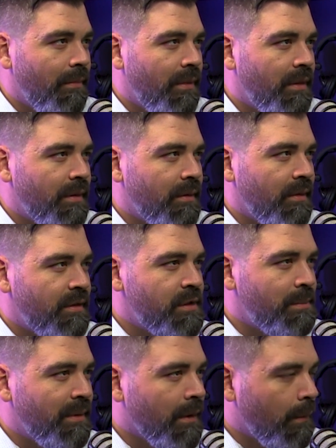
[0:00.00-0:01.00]
the
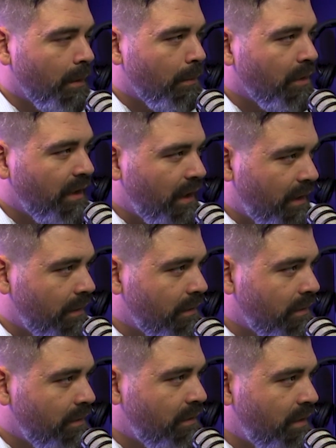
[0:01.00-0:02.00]
spirit we're bringing
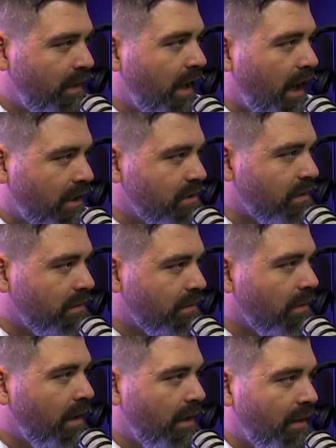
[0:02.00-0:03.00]
to the action, right?